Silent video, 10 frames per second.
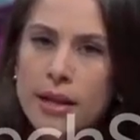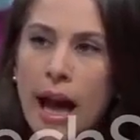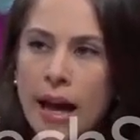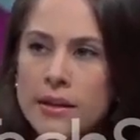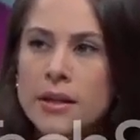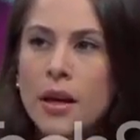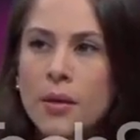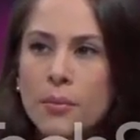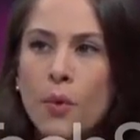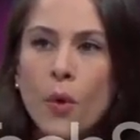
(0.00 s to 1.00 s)
had
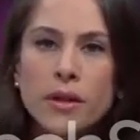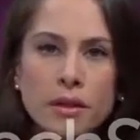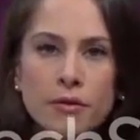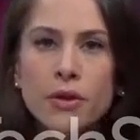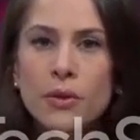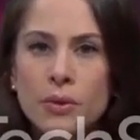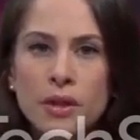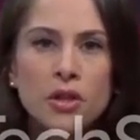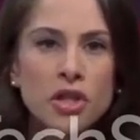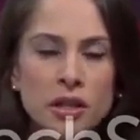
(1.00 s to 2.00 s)
some points of views
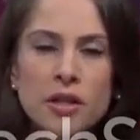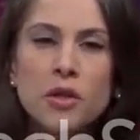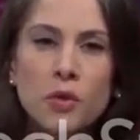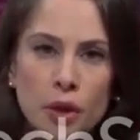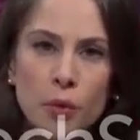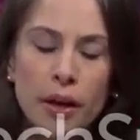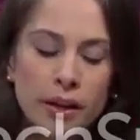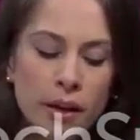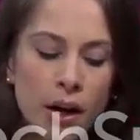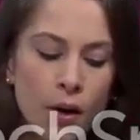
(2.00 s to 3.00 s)
that she disagreed with.